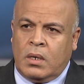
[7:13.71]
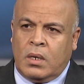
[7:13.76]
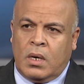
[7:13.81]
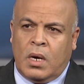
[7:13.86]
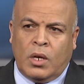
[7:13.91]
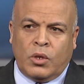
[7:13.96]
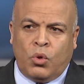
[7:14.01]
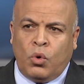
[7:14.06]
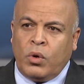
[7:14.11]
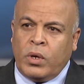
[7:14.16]

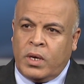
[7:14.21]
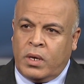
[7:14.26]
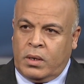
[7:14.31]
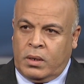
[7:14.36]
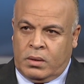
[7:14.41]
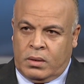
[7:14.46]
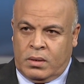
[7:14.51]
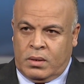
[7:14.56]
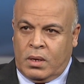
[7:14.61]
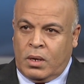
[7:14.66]
I don't get
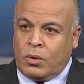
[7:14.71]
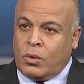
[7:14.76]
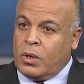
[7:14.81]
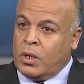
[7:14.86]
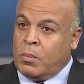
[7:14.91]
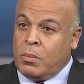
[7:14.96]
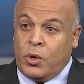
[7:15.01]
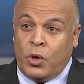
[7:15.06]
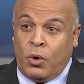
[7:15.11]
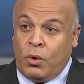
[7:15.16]
it. I told
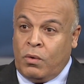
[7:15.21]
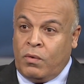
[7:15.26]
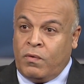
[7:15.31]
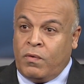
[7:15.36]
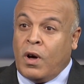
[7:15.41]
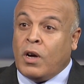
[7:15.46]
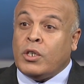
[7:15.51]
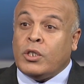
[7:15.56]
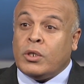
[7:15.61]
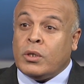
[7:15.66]
him, no,
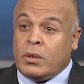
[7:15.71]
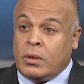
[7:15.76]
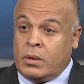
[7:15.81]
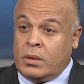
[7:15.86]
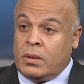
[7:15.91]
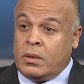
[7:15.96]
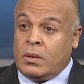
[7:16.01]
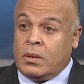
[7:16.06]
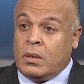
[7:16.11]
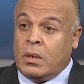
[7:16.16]
functions
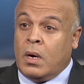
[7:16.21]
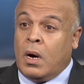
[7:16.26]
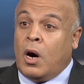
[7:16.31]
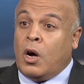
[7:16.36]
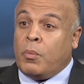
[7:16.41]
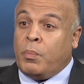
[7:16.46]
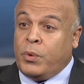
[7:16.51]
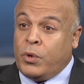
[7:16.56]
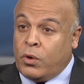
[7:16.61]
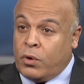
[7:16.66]

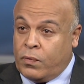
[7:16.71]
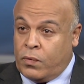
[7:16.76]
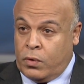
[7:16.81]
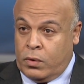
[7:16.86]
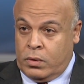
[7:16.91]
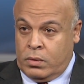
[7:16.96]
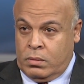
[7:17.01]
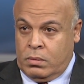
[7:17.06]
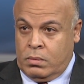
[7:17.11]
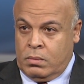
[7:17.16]
are beautiful.
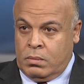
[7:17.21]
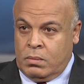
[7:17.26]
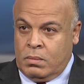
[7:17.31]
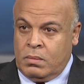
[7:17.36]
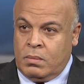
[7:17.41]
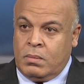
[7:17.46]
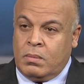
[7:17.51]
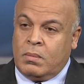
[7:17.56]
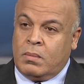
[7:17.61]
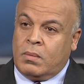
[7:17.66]

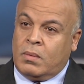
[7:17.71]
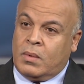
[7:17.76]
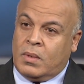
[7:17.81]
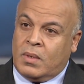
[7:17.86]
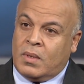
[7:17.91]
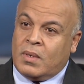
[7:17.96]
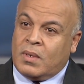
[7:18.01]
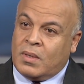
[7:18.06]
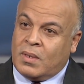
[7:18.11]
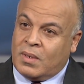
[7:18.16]
Functions are
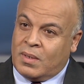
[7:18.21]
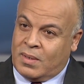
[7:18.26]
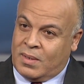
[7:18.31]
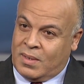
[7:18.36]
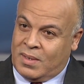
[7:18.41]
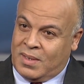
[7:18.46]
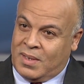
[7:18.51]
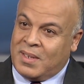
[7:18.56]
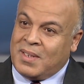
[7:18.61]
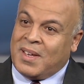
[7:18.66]

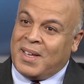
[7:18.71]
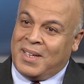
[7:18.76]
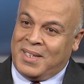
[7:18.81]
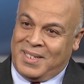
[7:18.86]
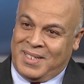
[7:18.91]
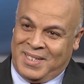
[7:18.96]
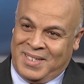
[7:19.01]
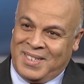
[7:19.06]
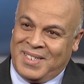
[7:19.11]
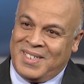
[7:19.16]
beautiful?
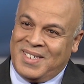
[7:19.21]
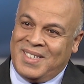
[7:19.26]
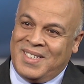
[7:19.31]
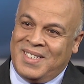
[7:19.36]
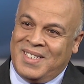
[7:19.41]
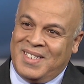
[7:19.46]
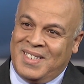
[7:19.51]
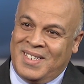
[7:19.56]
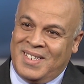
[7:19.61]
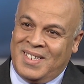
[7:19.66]
Yes.
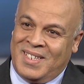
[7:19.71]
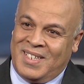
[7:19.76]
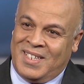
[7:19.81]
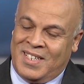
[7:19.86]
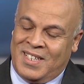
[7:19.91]
Explain that.